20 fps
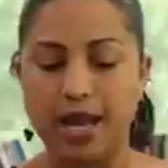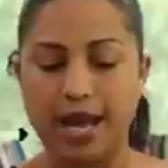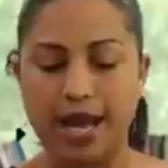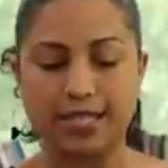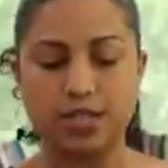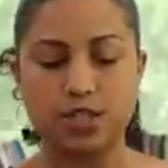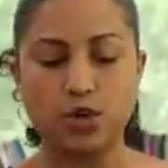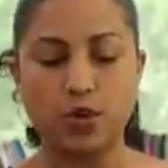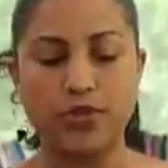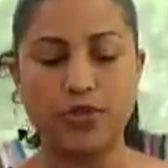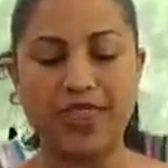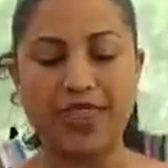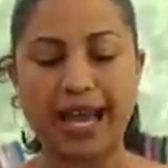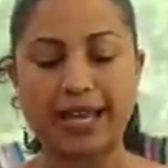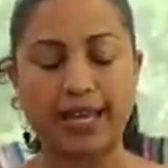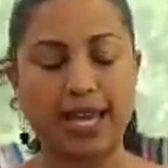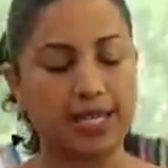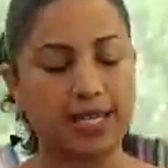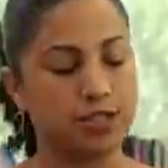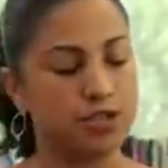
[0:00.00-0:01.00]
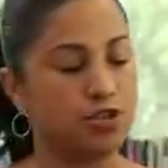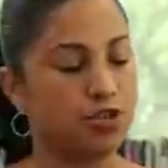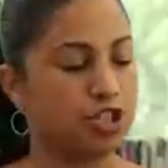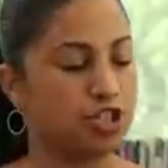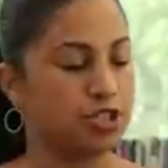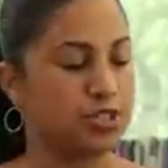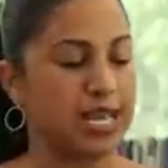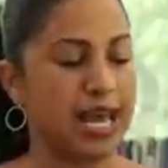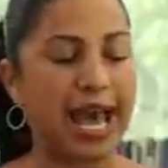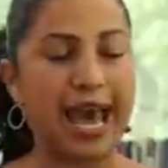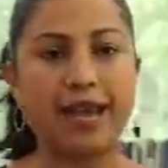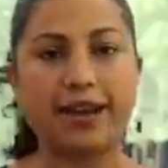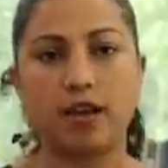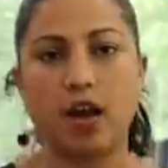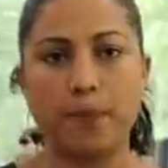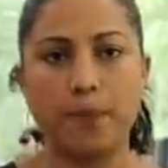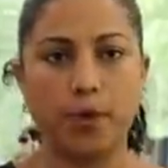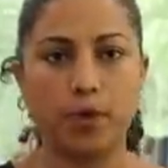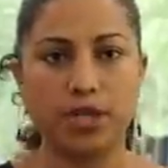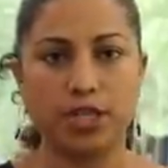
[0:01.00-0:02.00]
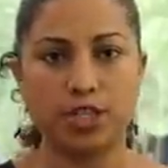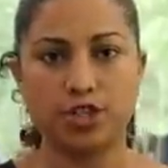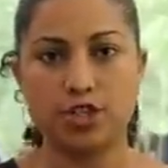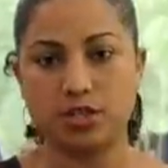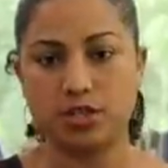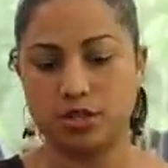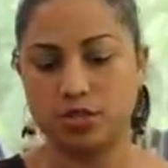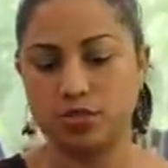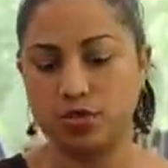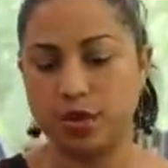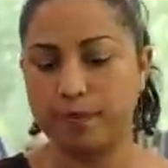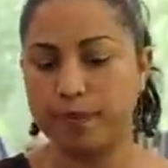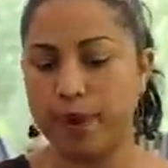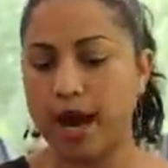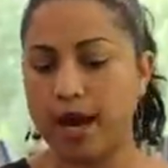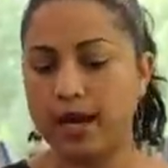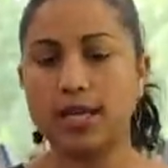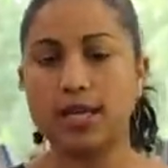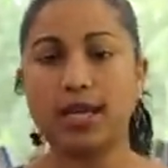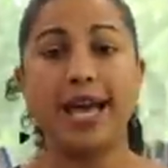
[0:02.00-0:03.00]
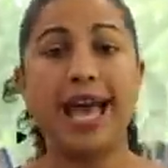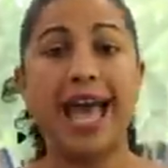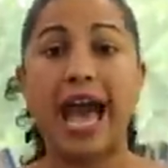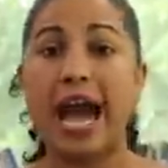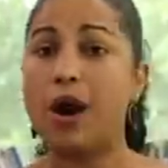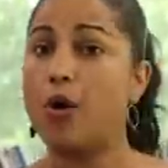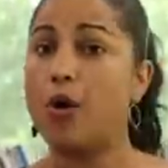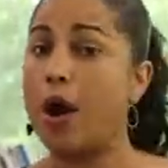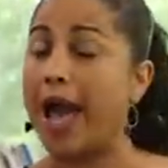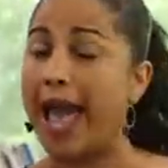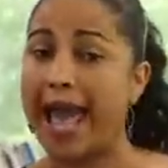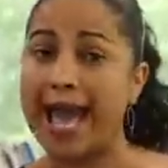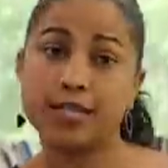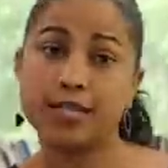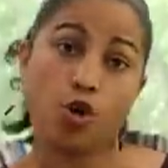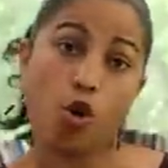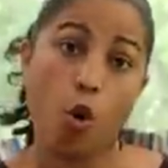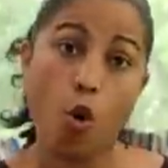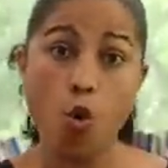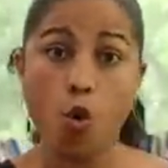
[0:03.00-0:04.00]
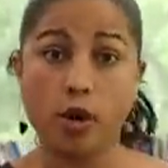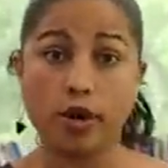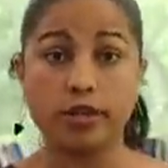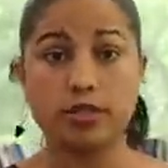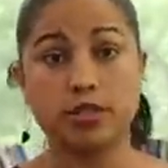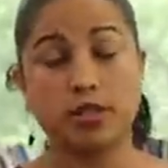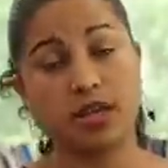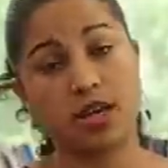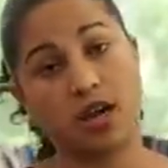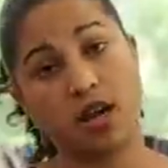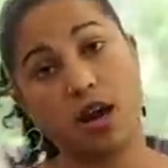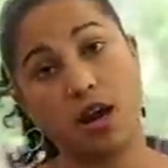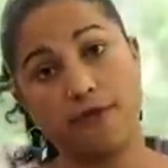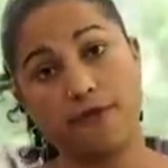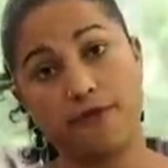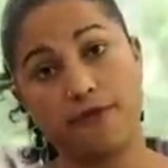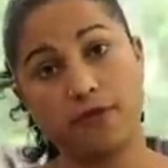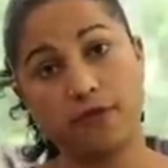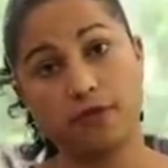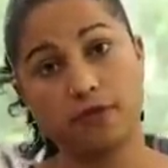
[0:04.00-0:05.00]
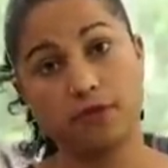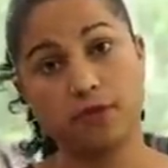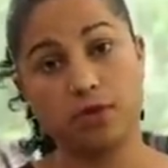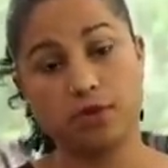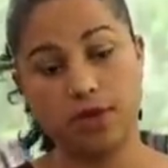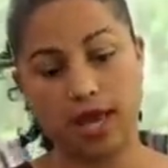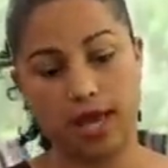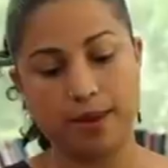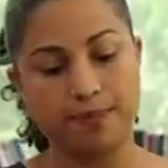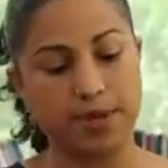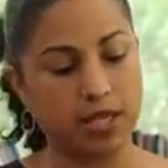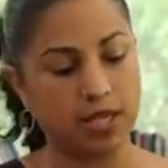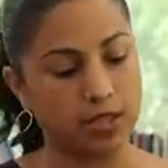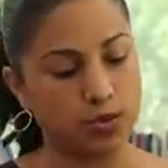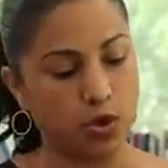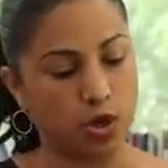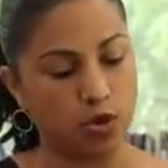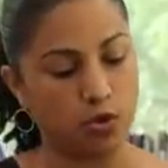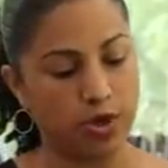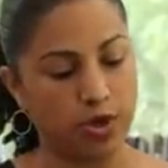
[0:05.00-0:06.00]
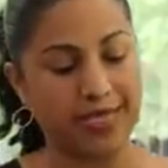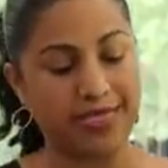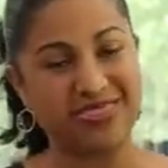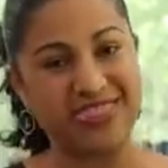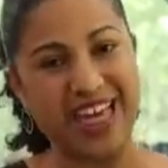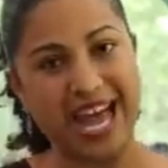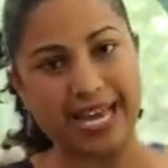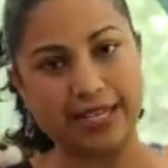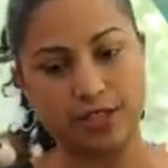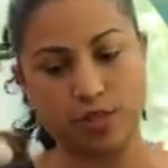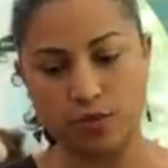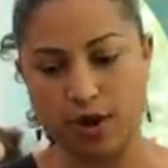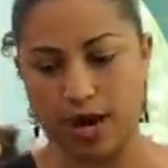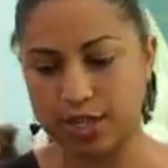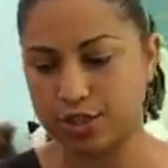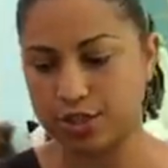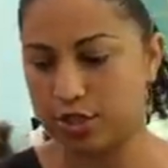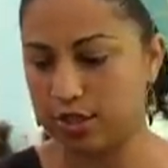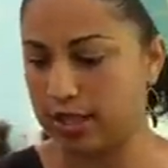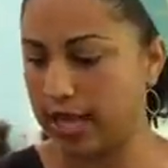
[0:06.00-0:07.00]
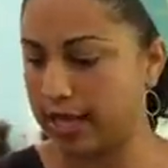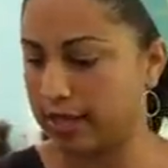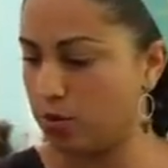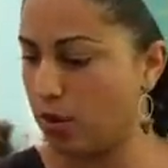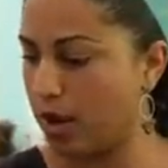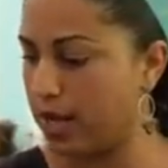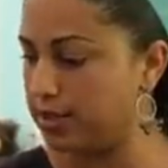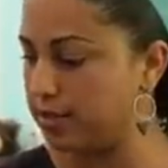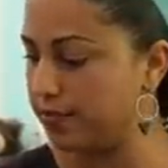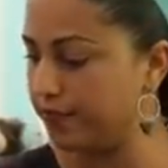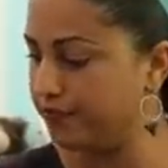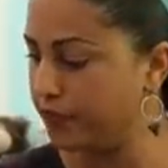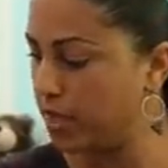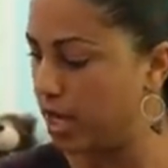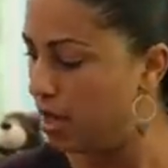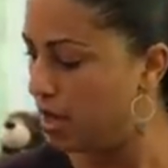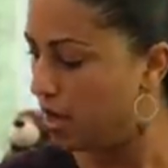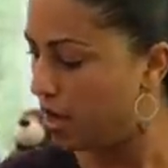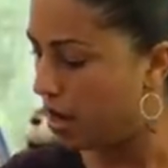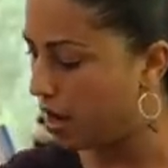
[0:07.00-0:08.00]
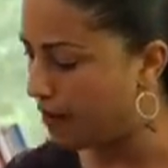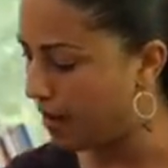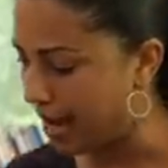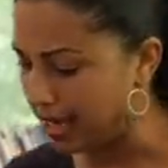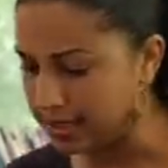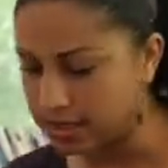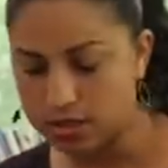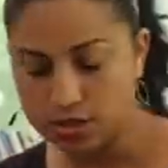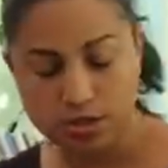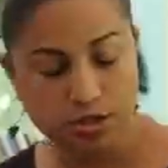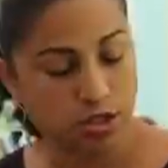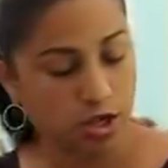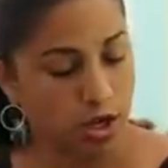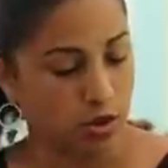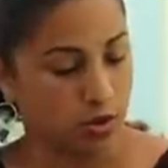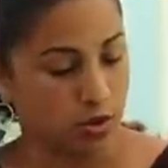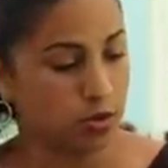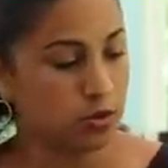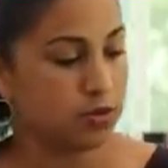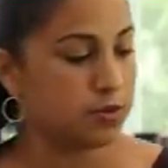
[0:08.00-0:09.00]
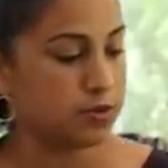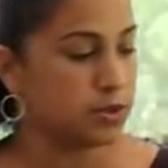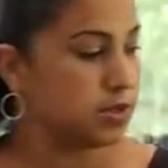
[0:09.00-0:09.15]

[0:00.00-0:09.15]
And so in that case, you could just add a couple inches to the body and or to the cuff okay? Because we're going in that direction lengthwise. All right, so